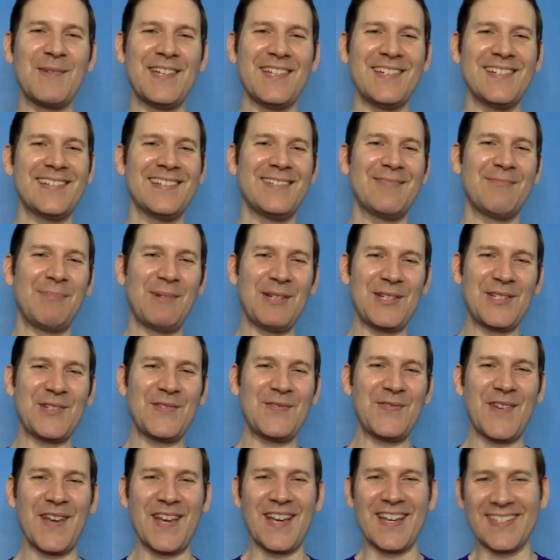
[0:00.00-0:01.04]
man. Bust
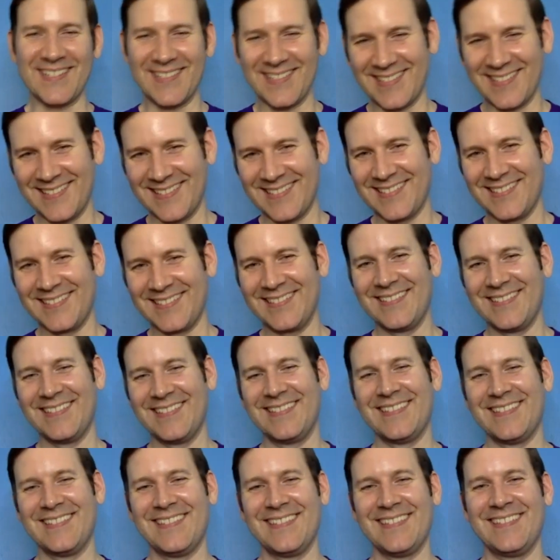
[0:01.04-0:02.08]
the facts.
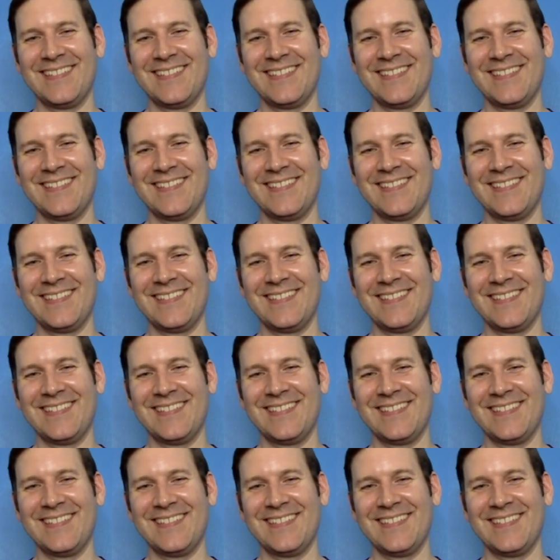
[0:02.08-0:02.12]
Bust the